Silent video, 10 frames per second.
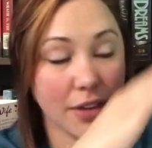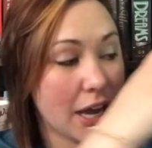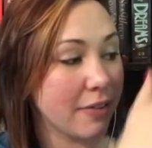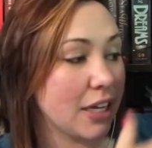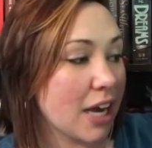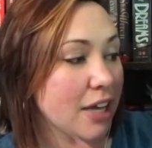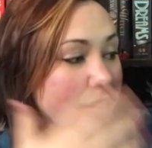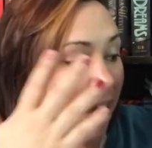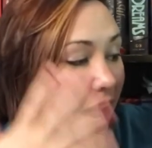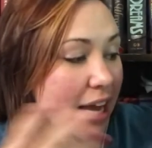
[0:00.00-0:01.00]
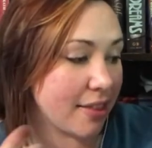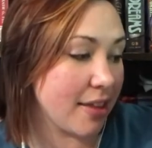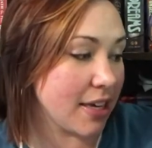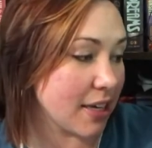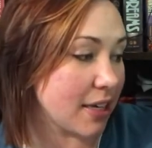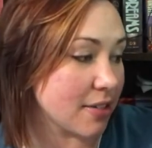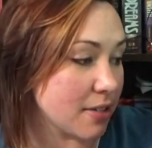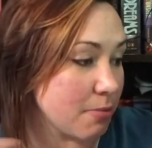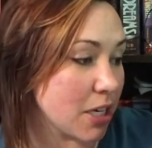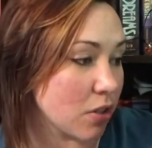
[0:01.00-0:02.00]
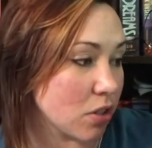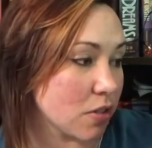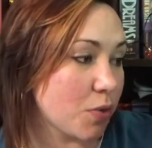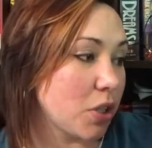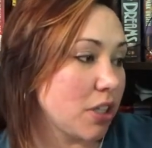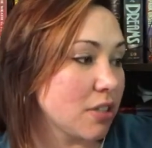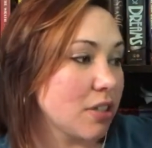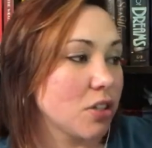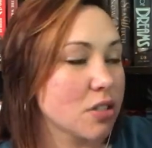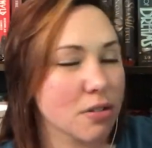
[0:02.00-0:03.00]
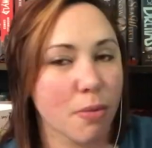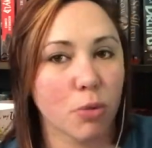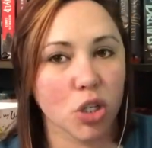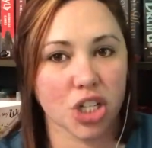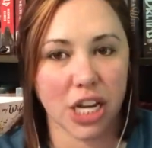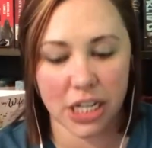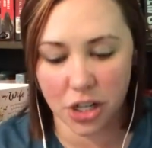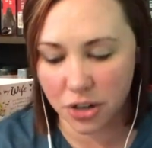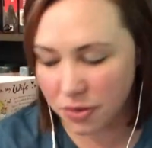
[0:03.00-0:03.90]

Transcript: I mean, I think it is. To me, it looks foiled. It looks more shinier